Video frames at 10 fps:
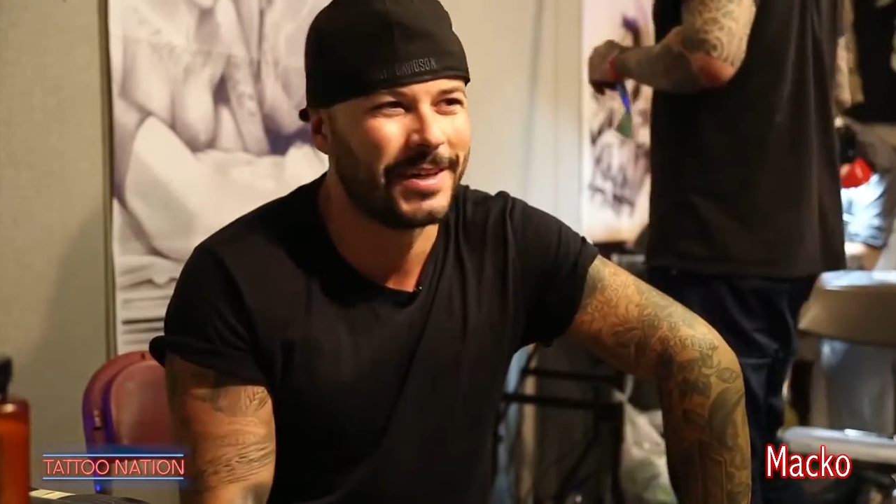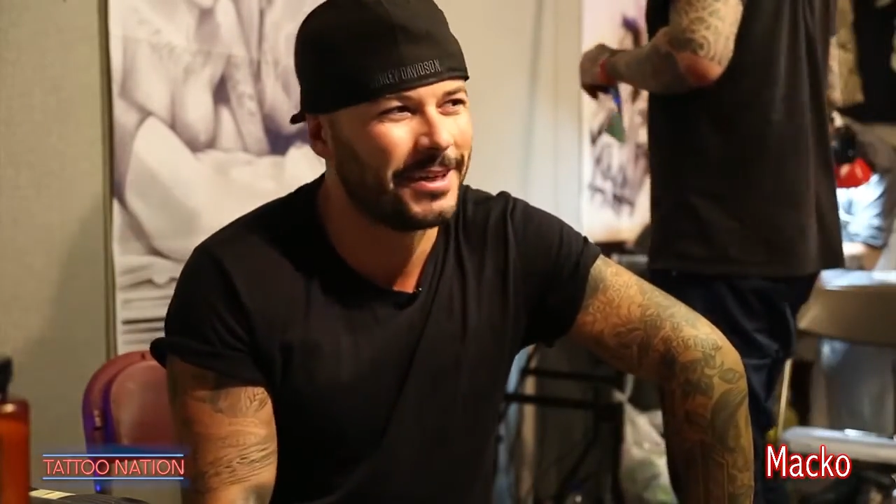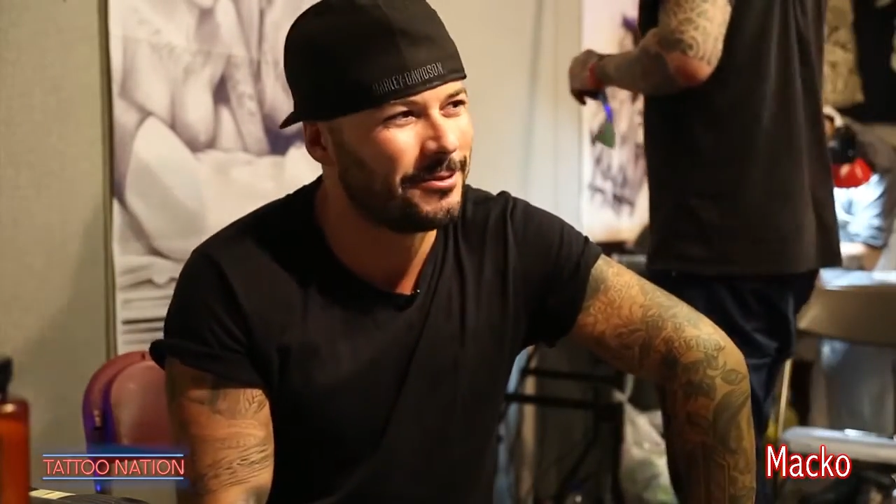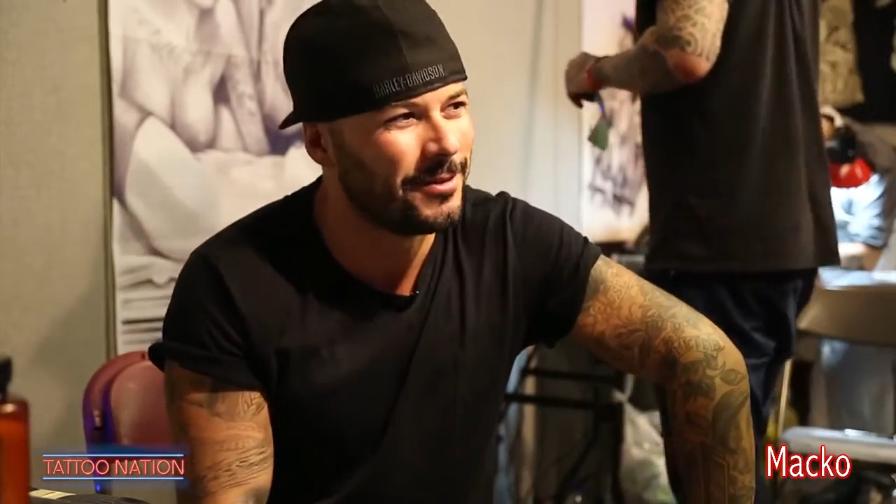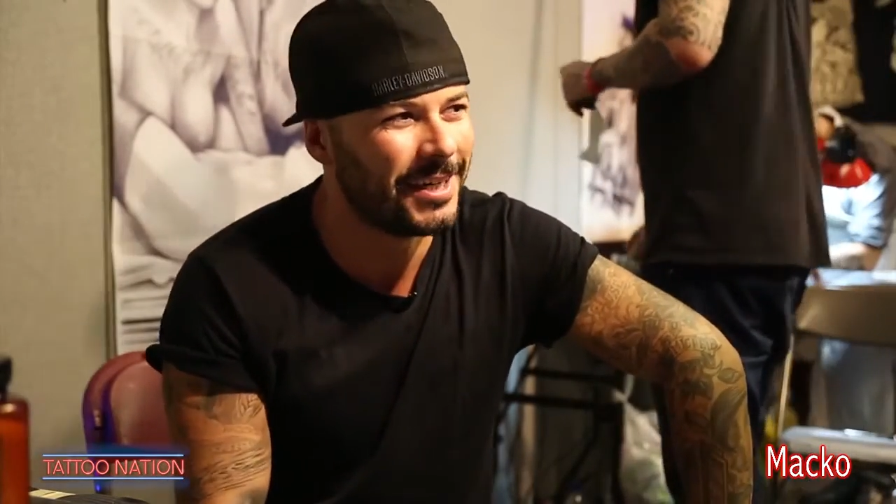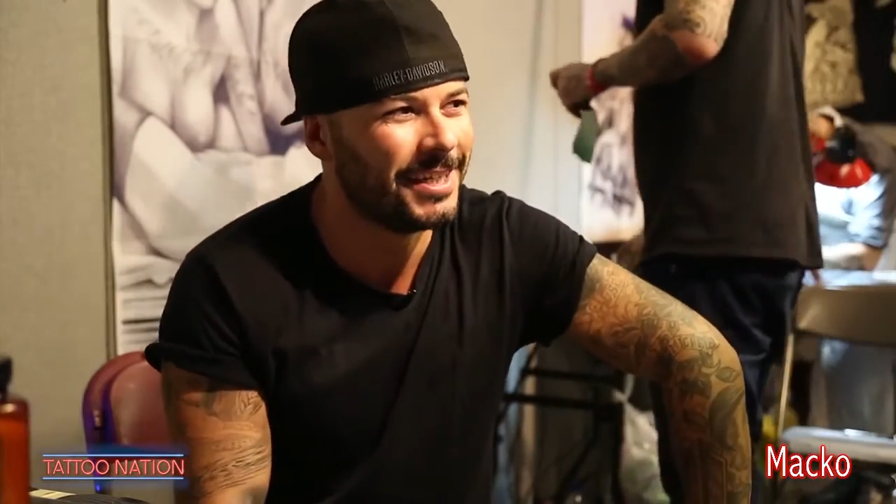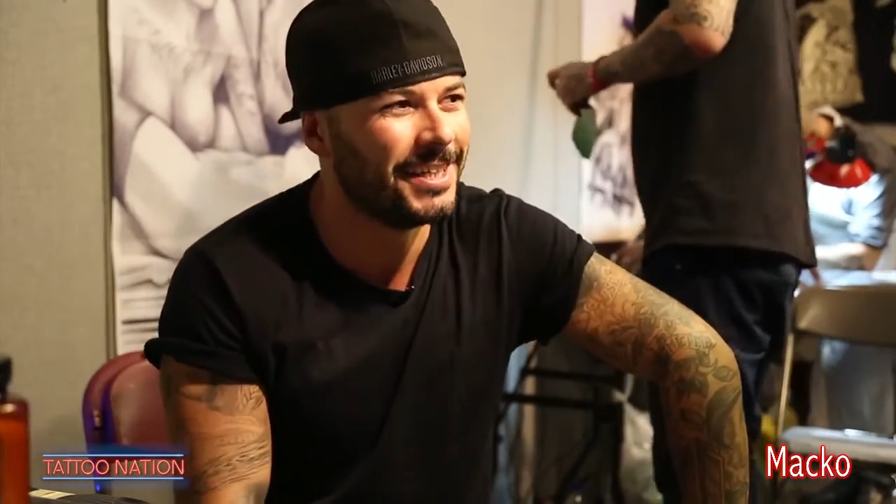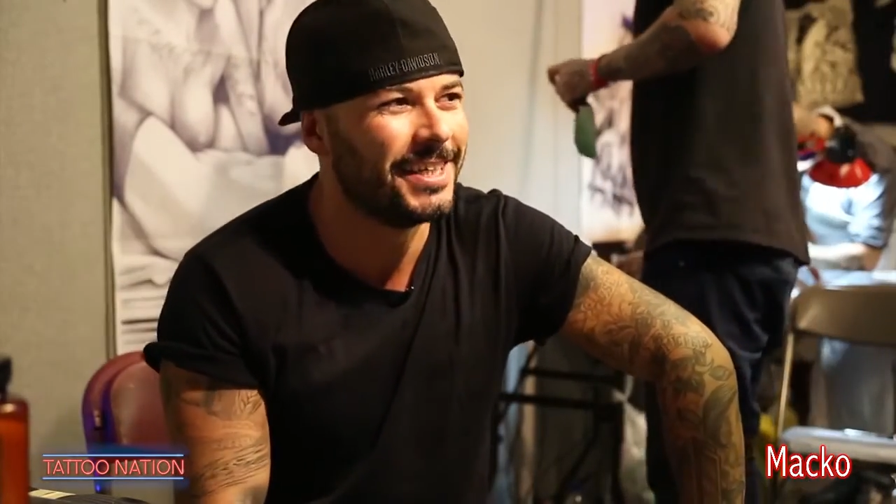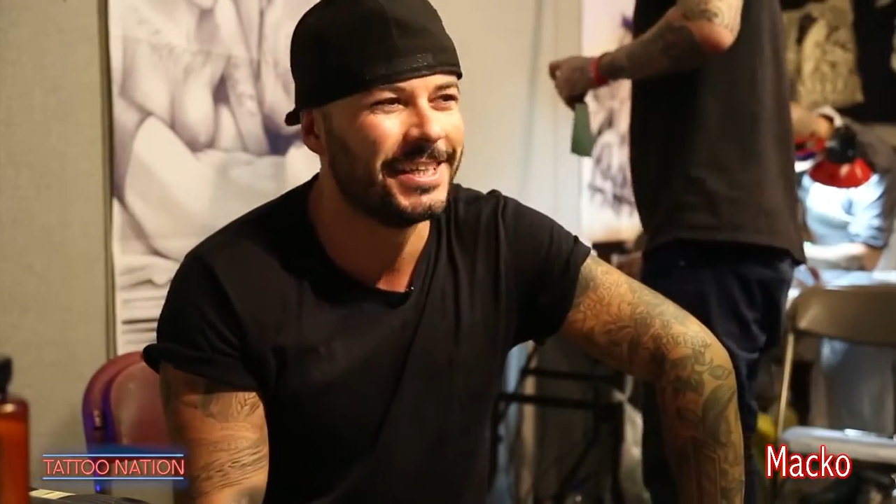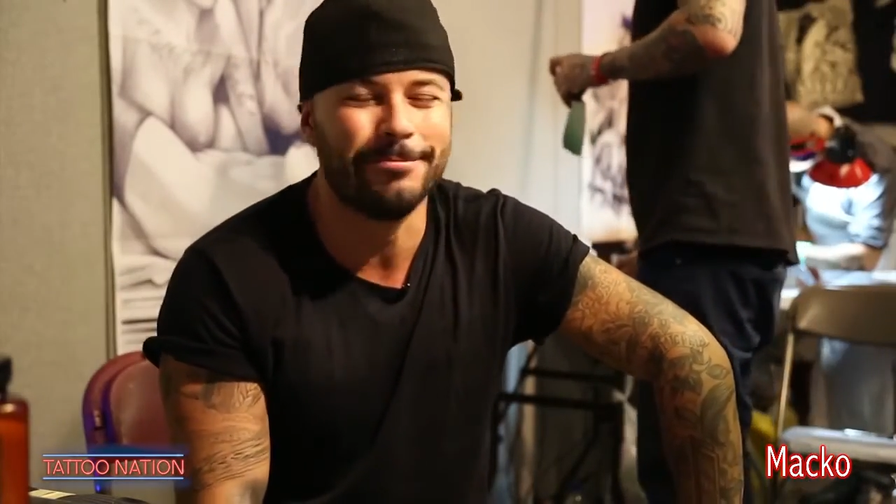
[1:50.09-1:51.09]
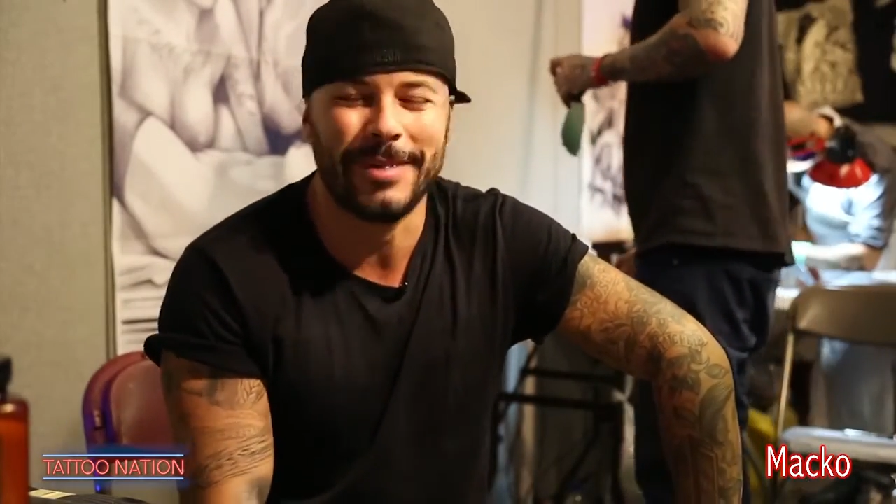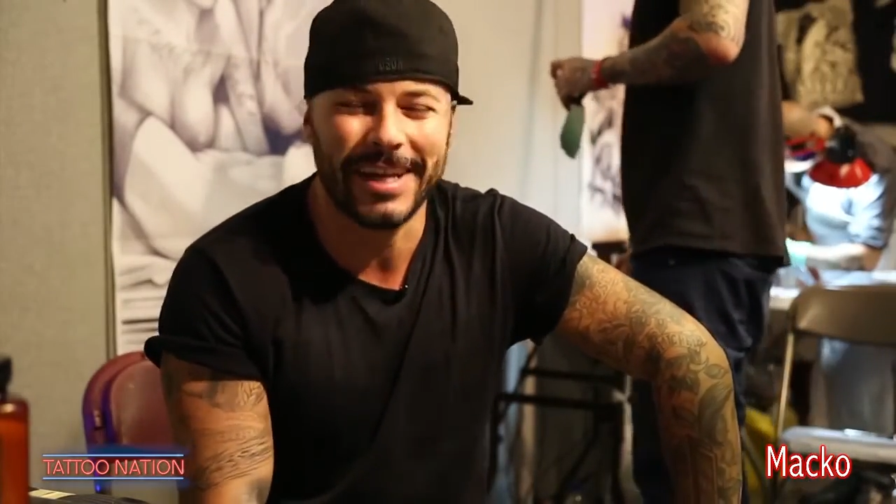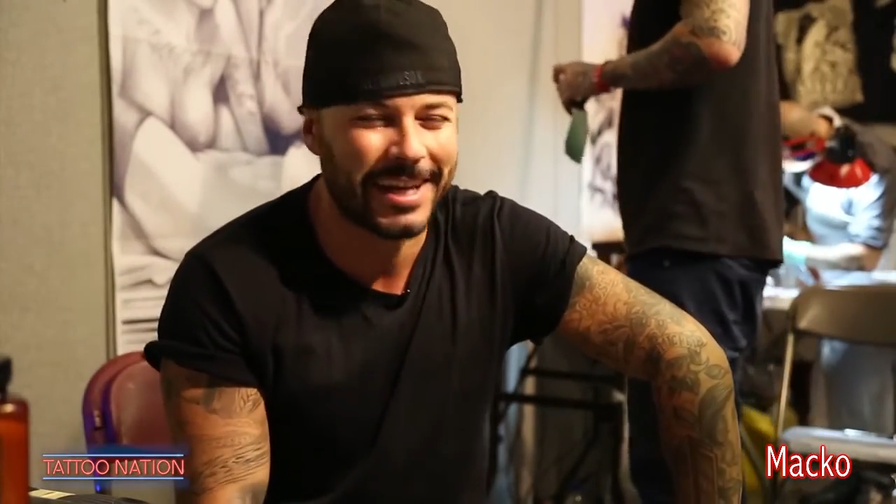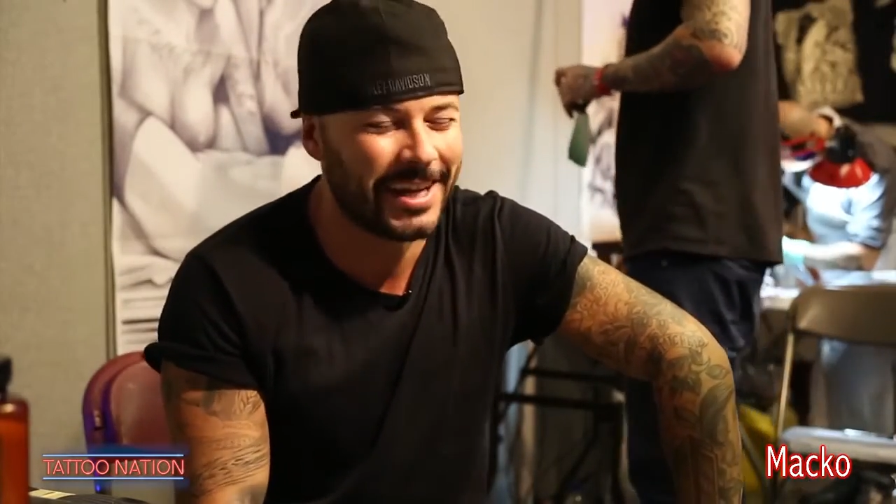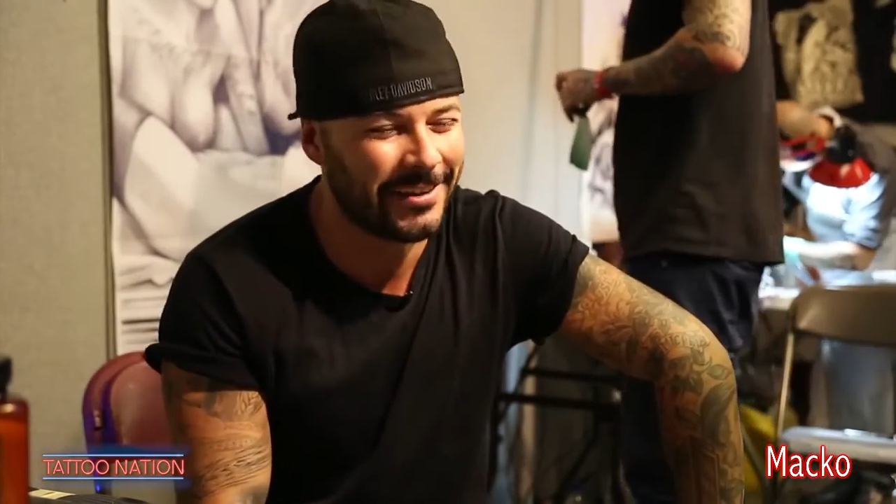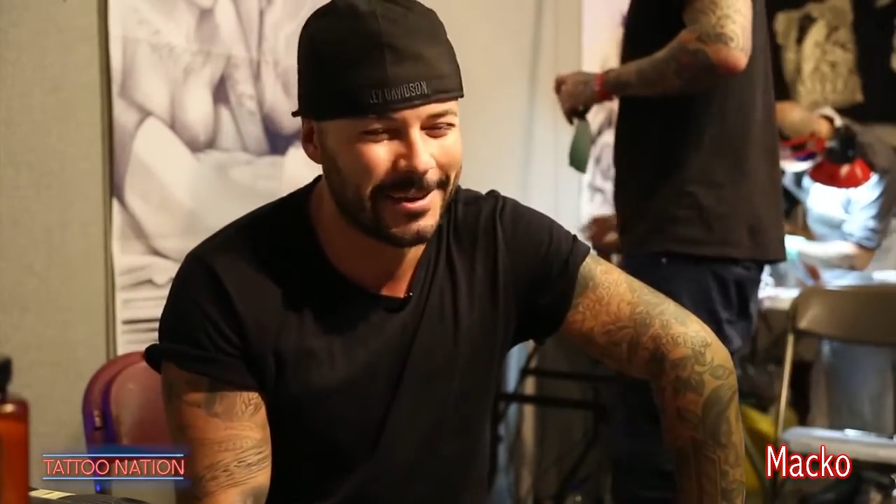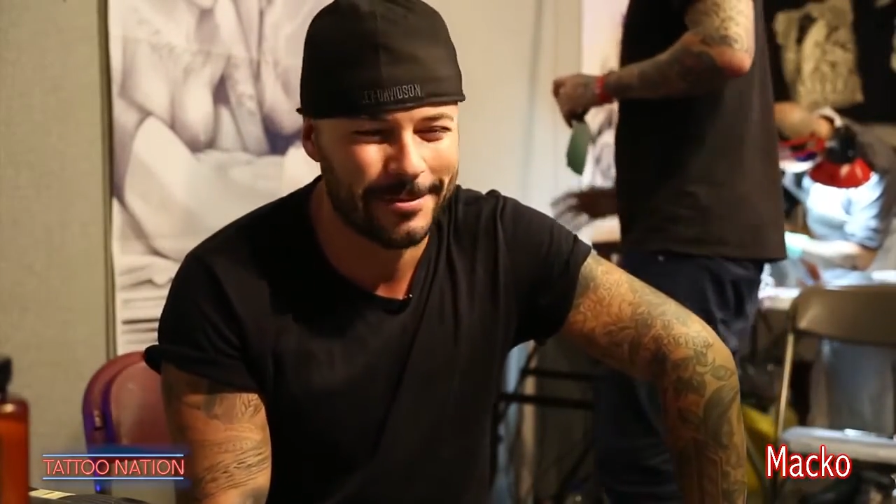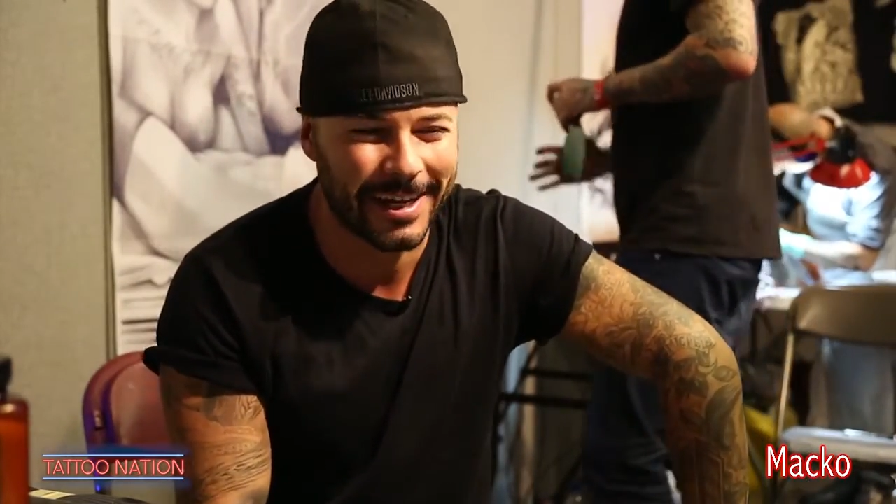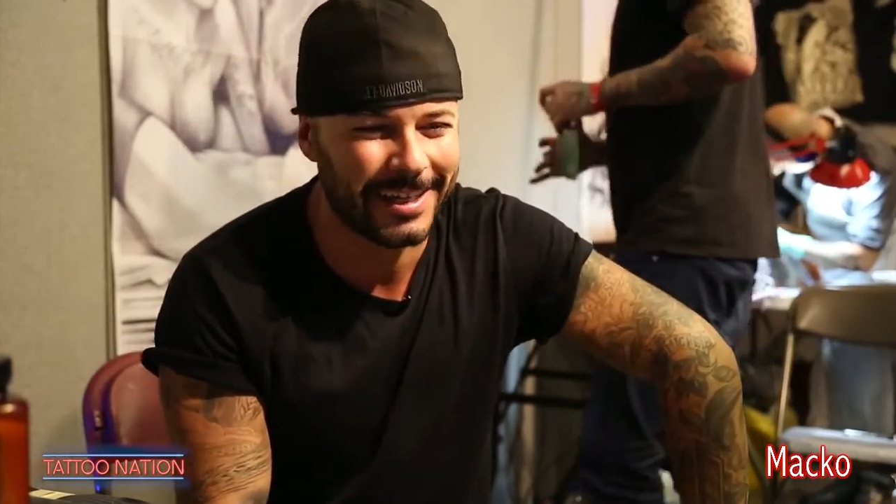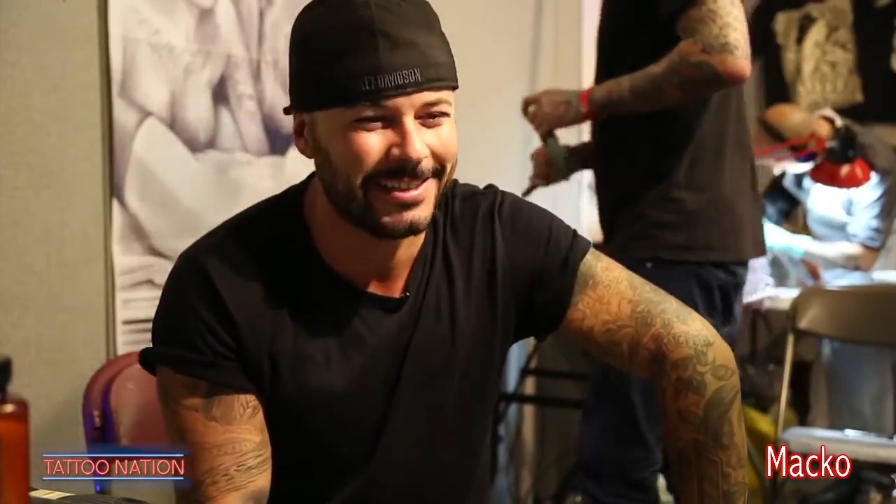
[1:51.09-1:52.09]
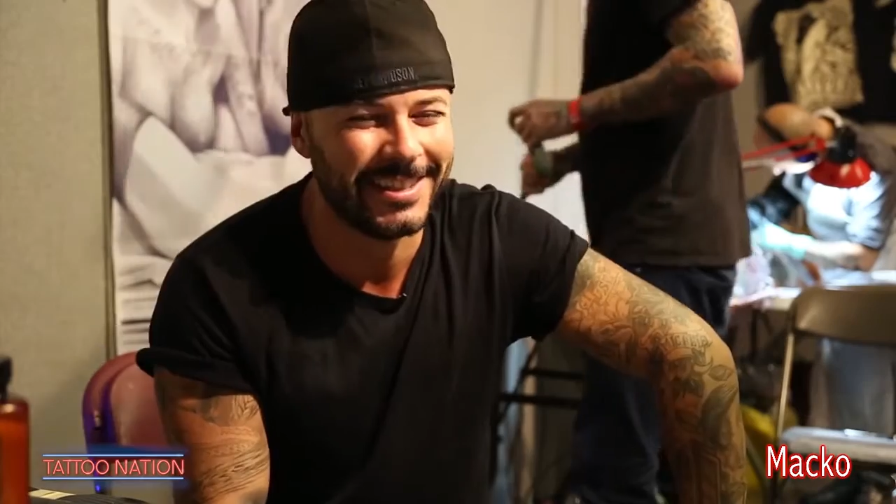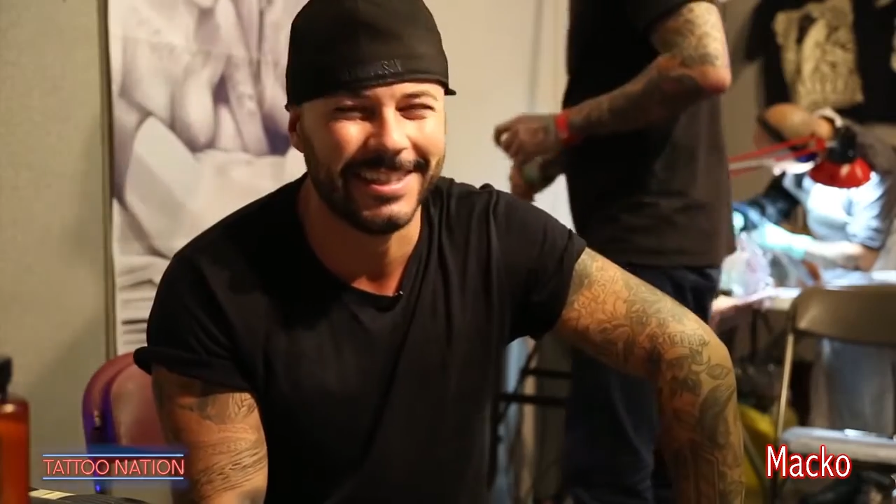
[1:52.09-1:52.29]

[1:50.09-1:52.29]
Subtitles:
but when he did black and gray, man,